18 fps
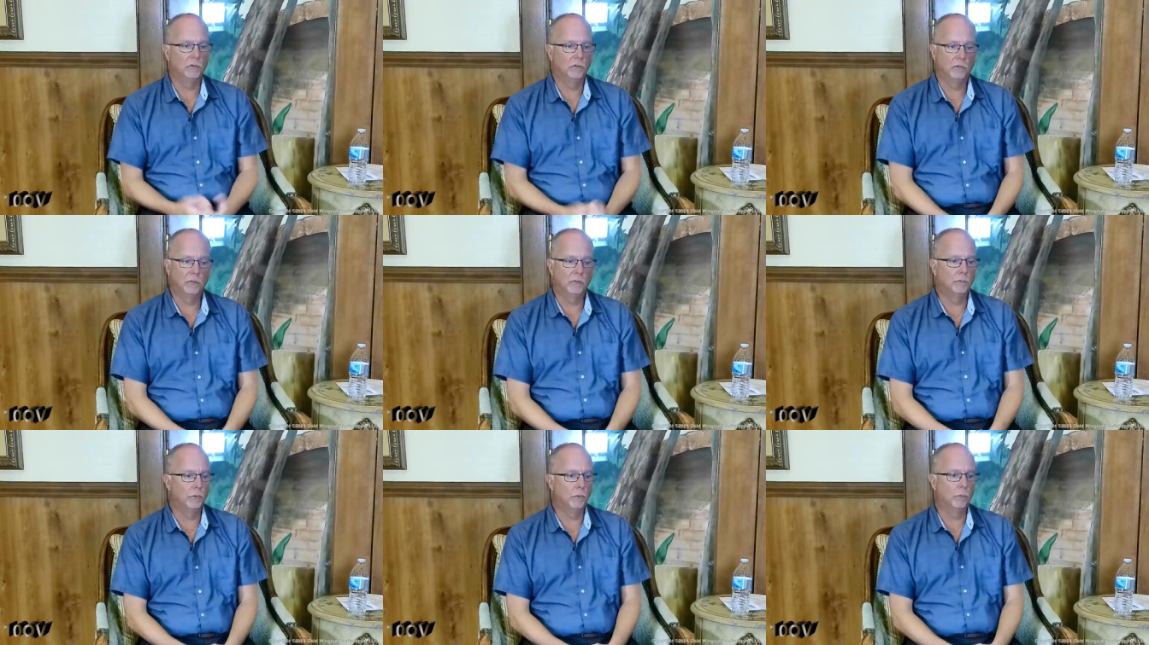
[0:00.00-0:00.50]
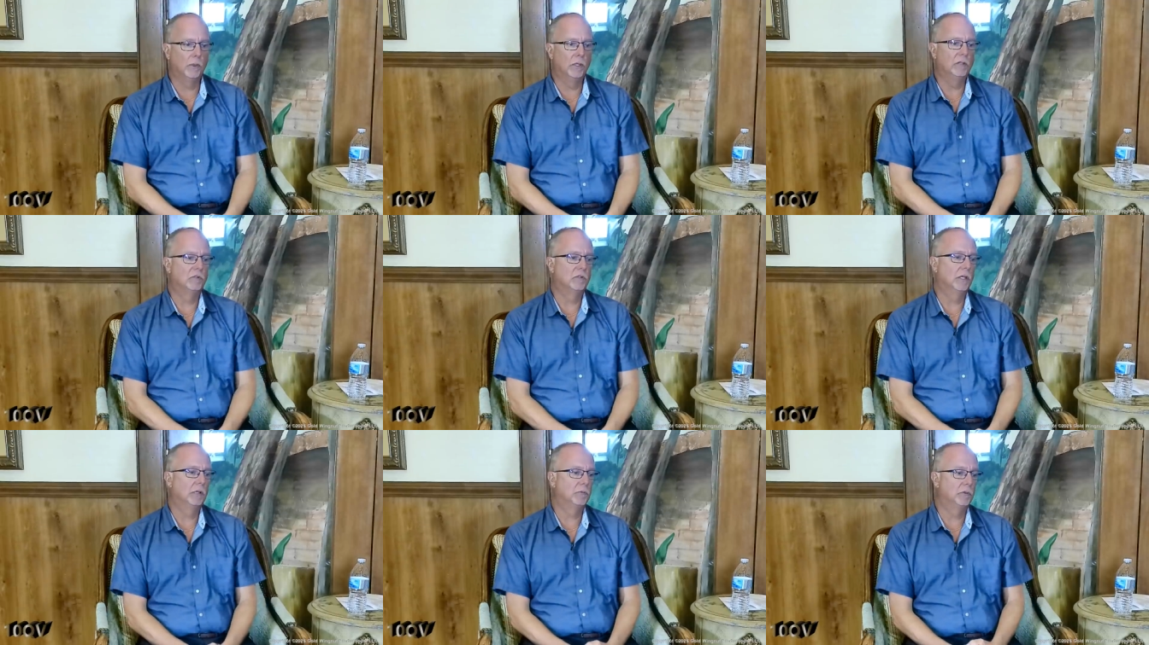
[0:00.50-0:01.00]
different ways,
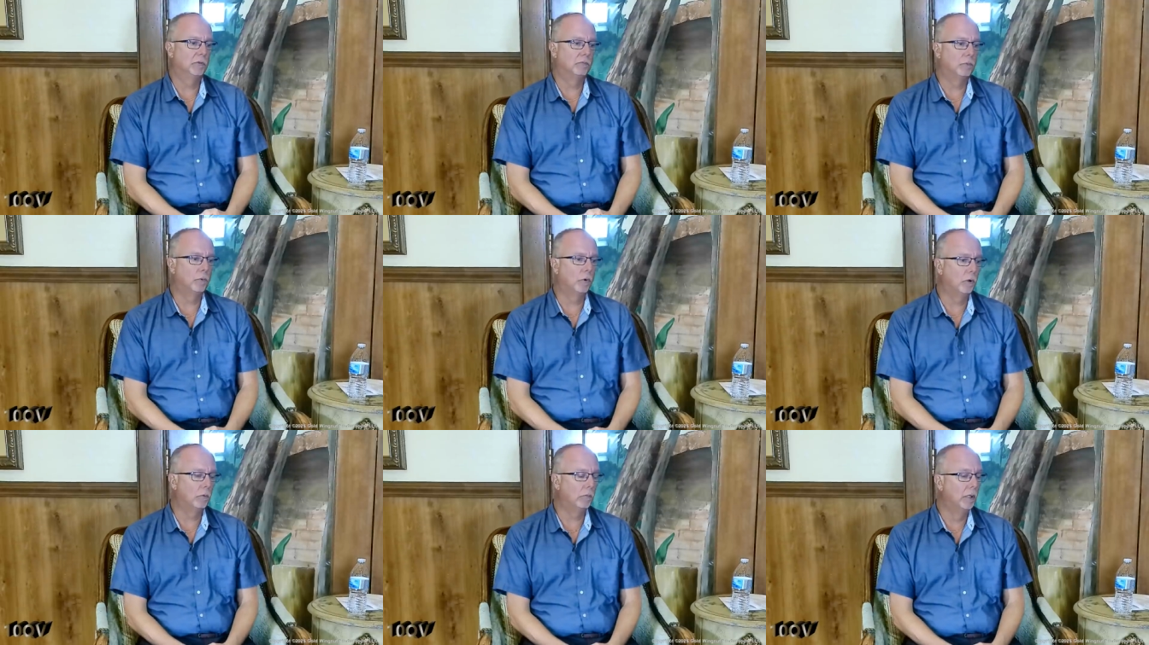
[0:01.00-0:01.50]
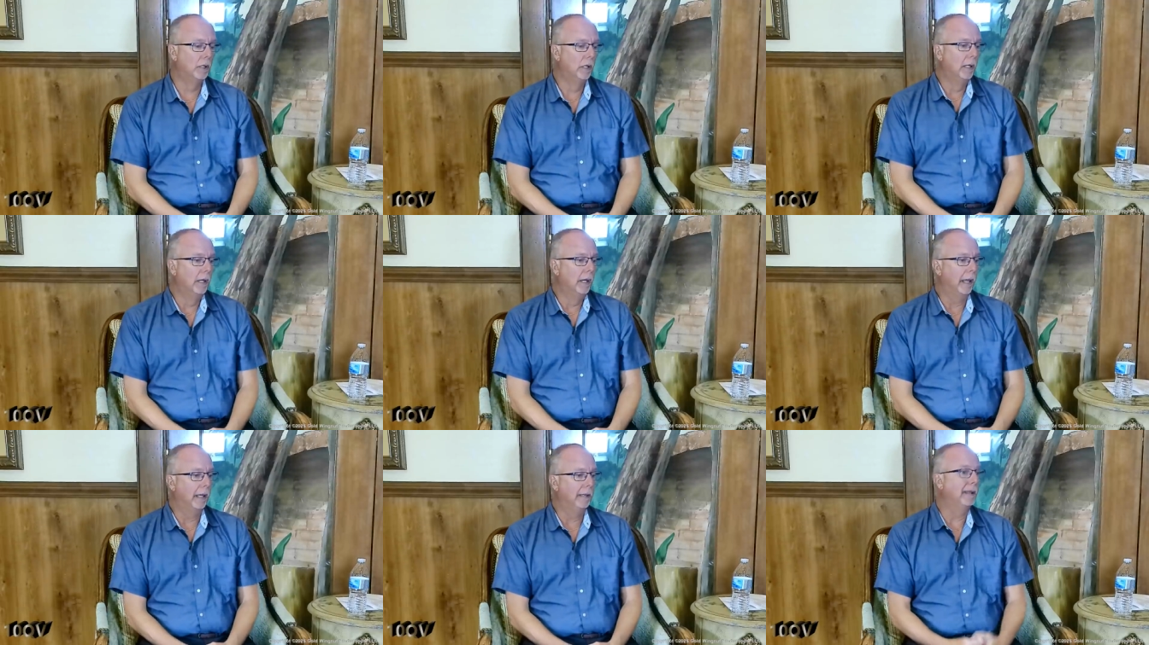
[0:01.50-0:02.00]
shapes, and form.
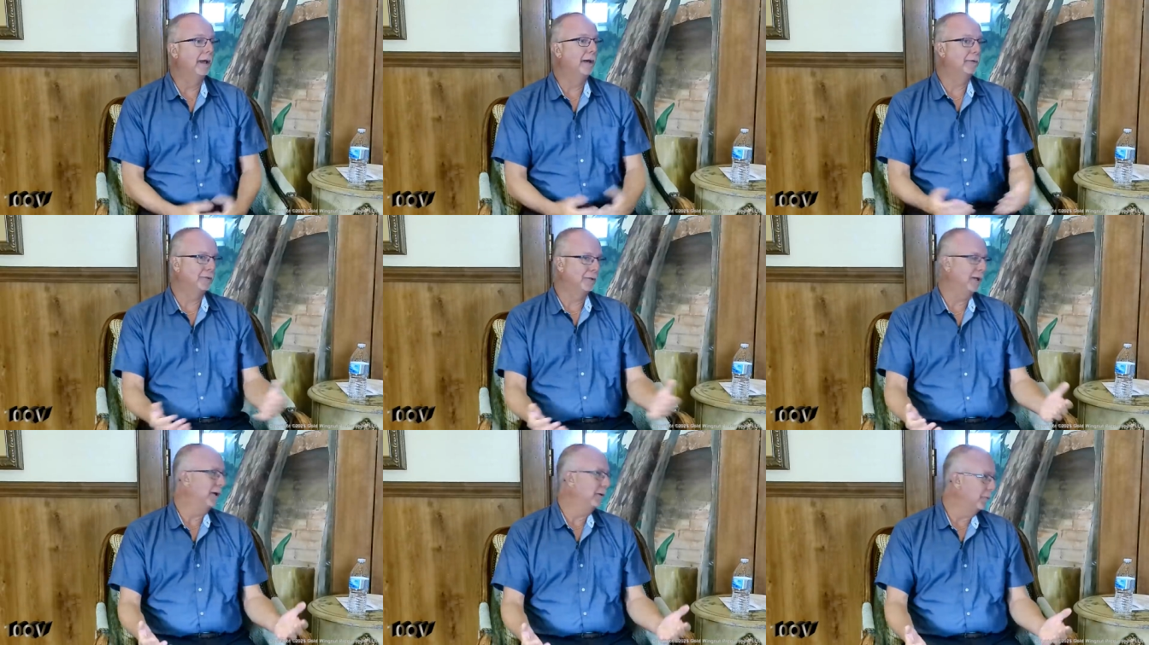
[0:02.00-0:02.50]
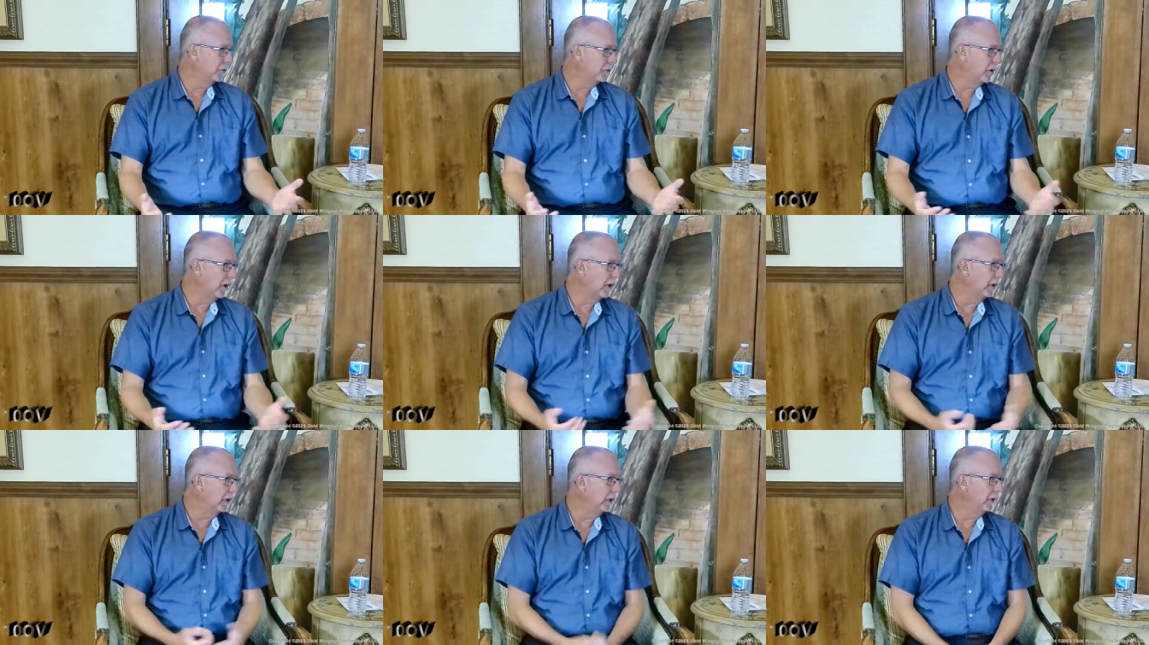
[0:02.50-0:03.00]
And now today we're
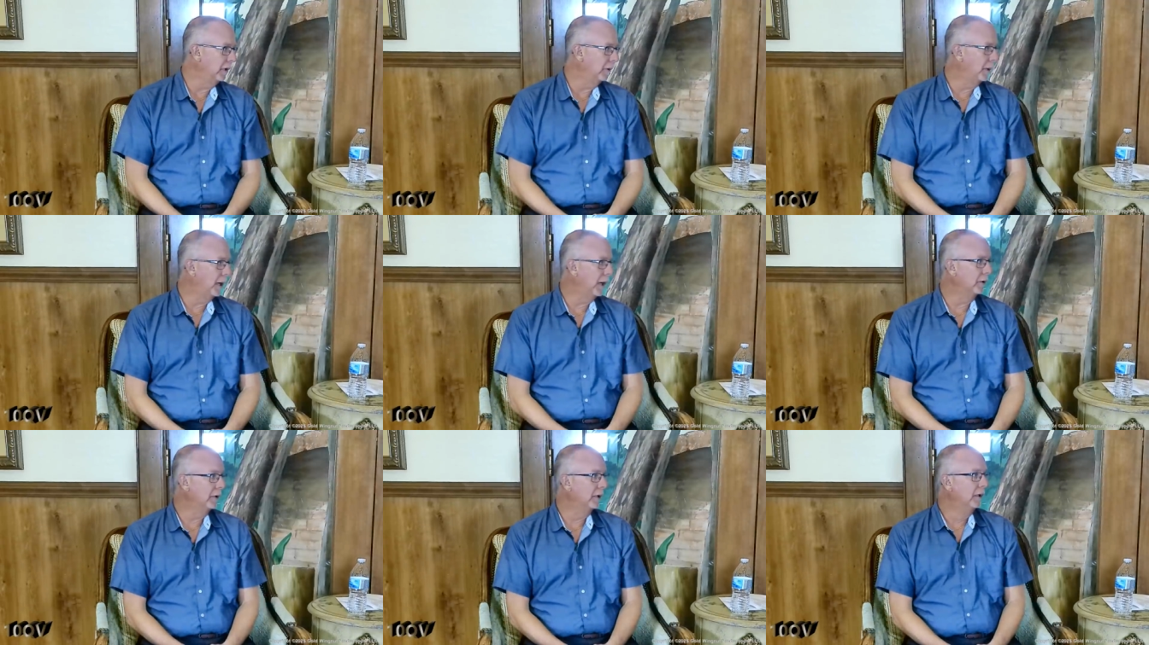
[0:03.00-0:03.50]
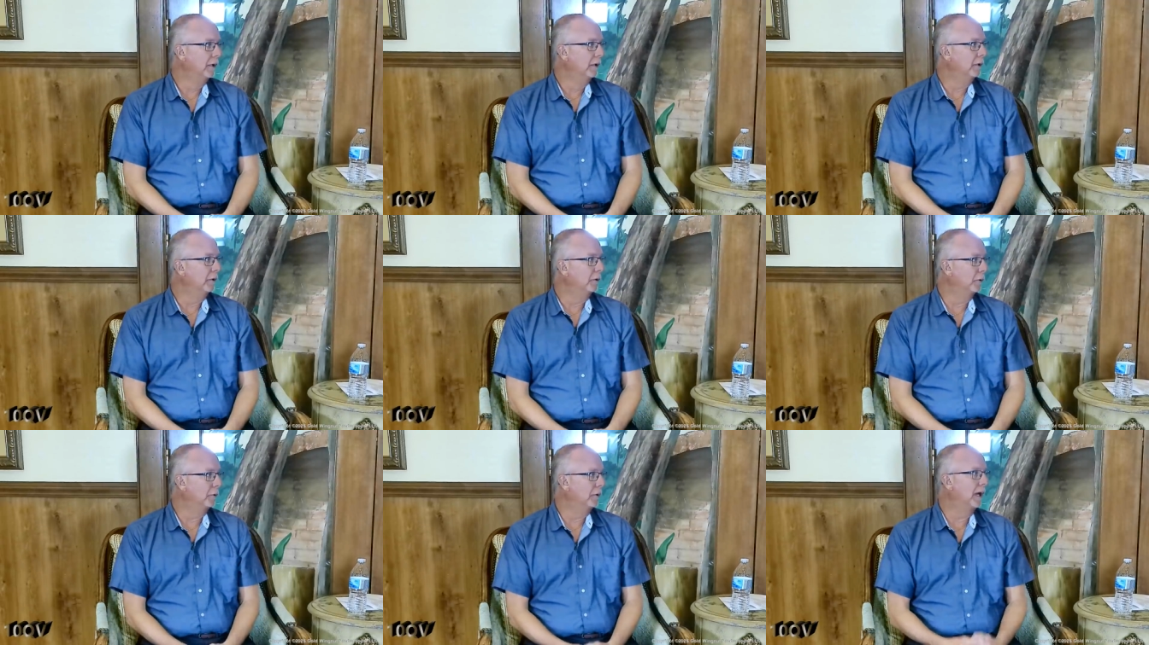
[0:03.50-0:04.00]
talking about,
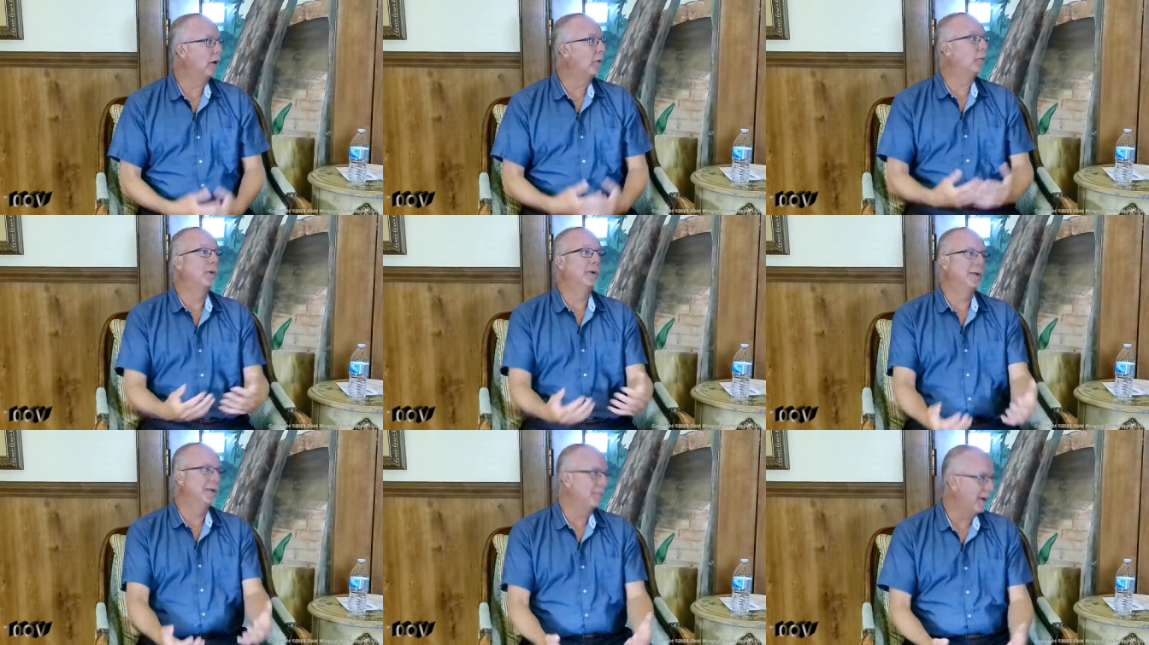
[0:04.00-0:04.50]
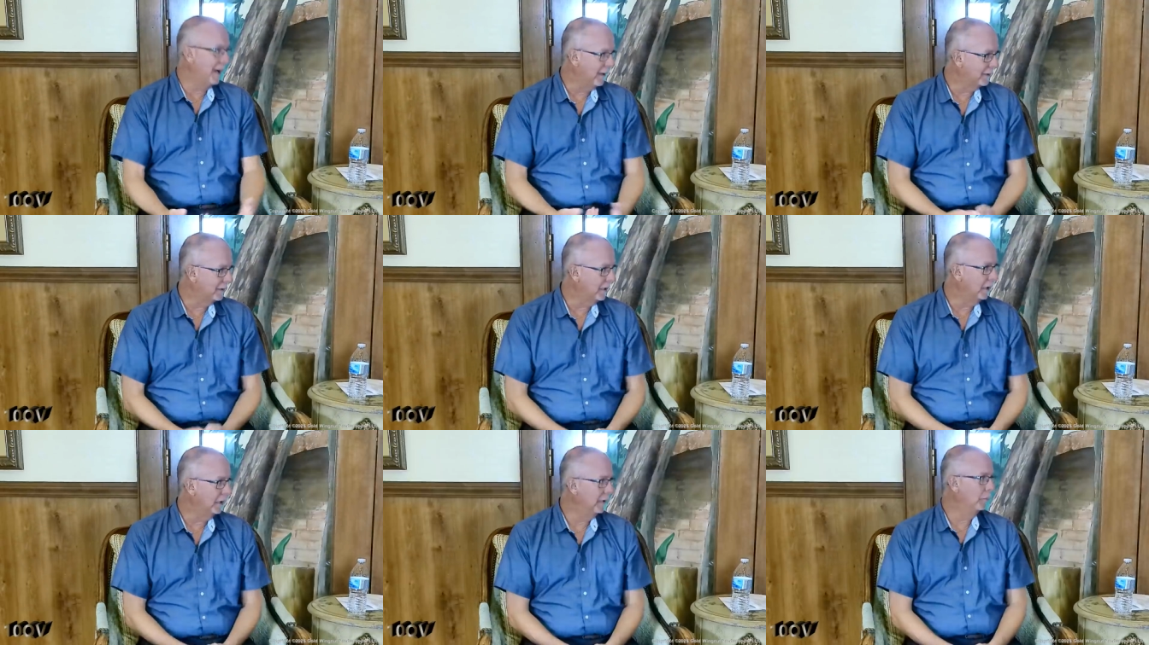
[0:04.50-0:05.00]
you know, not wearing
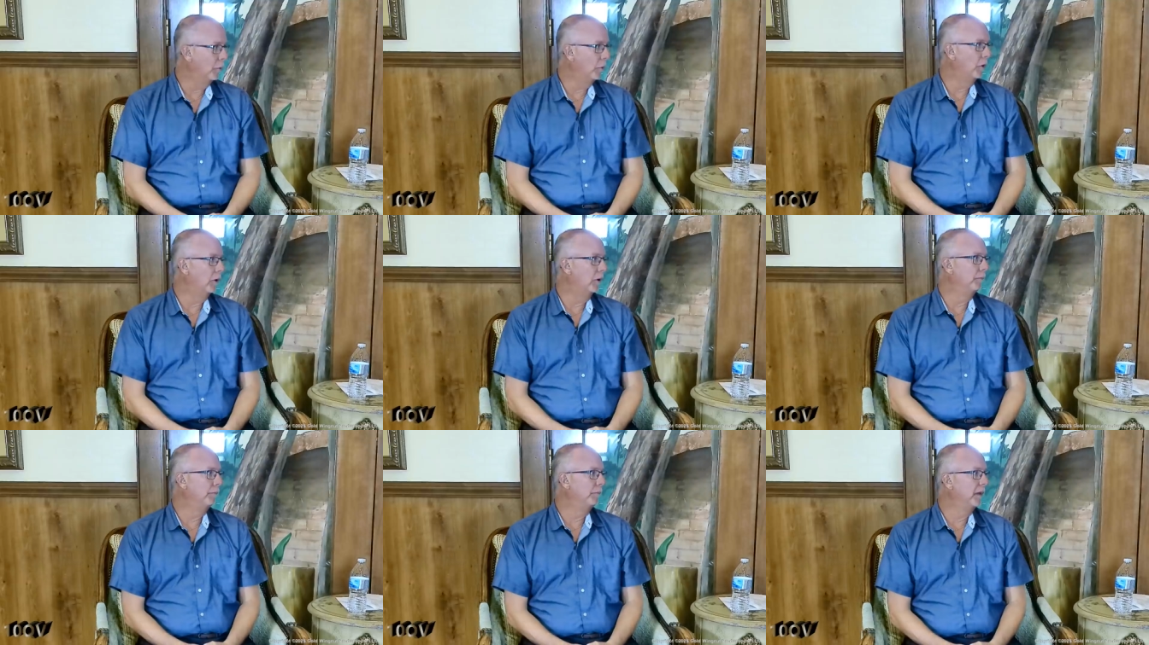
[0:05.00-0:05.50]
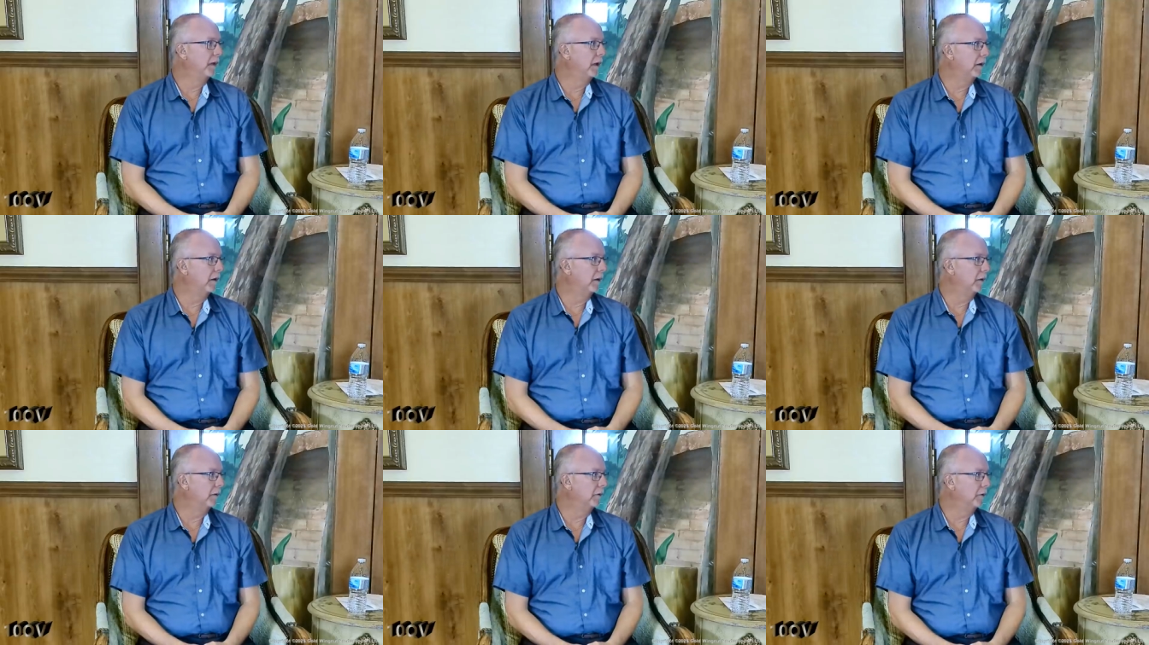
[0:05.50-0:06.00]
masks anymore,
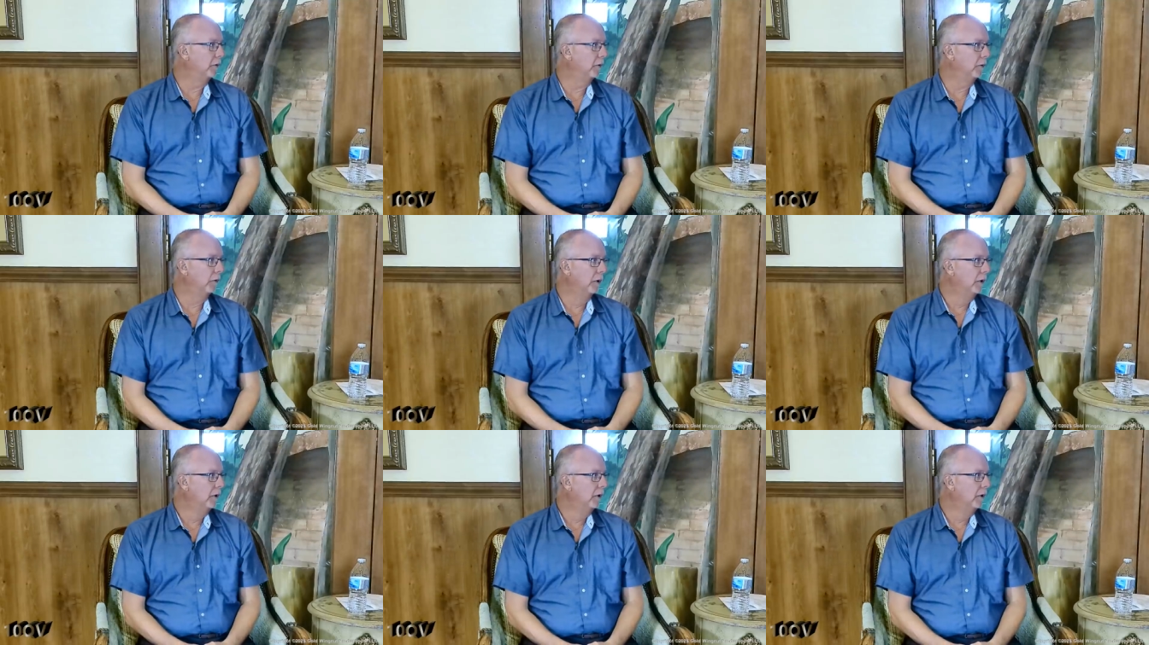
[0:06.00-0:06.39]
you know,